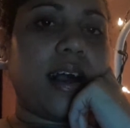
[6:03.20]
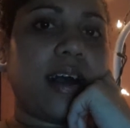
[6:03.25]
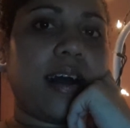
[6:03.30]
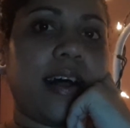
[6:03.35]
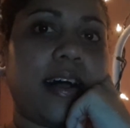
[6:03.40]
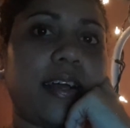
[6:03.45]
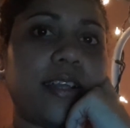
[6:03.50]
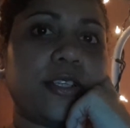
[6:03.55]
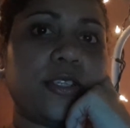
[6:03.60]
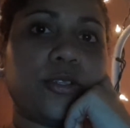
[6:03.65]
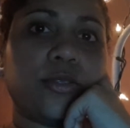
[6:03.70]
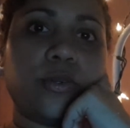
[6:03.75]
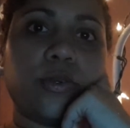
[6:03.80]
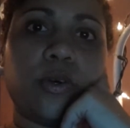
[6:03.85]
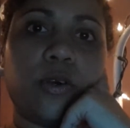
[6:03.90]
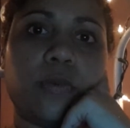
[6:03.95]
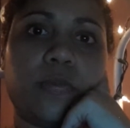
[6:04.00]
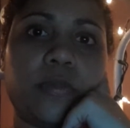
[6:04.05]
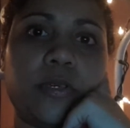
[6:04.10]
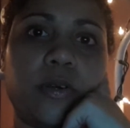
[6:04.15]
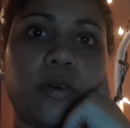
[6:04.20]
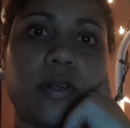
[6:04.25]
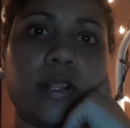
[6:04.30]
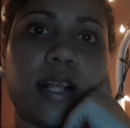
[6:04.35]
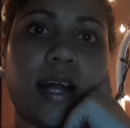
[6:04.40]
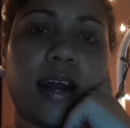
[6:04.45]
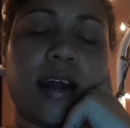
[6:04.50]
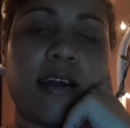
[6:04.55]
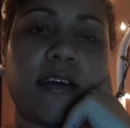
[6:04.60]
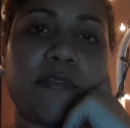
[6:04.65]
I do hope you
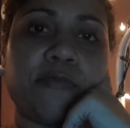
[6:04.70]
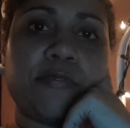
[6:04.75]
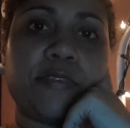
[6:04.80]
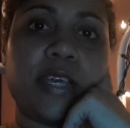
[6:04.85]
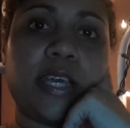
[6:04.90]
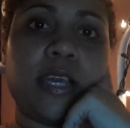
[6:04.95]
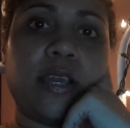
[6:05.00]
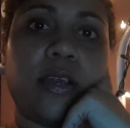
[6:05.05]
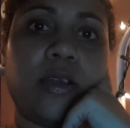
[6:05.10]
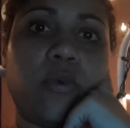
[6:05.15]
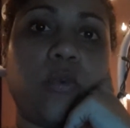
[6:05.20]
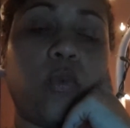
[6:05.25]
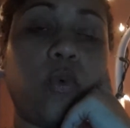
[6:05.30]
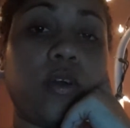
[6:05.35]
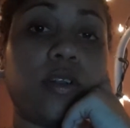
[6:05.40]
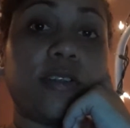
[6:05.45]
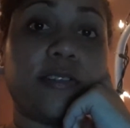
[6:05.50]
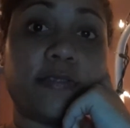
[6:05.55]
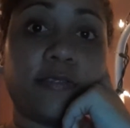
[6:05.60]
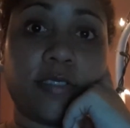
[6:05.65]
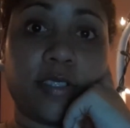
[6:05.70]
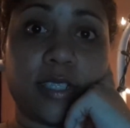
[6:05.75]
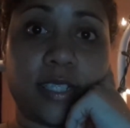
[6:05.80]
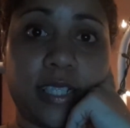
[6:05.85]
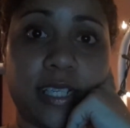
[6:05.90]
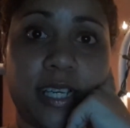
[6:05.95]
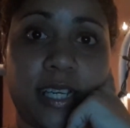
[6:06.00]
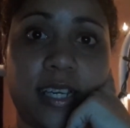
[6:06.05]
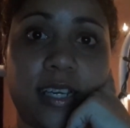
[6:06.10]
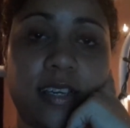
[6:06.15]
all have a
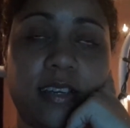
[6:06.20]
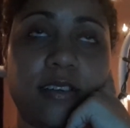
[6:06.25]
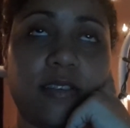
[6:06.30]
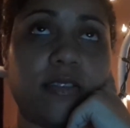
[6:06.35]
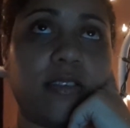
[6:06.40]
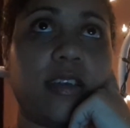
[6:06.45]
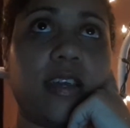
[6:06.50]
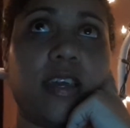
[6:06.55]
wonderful day.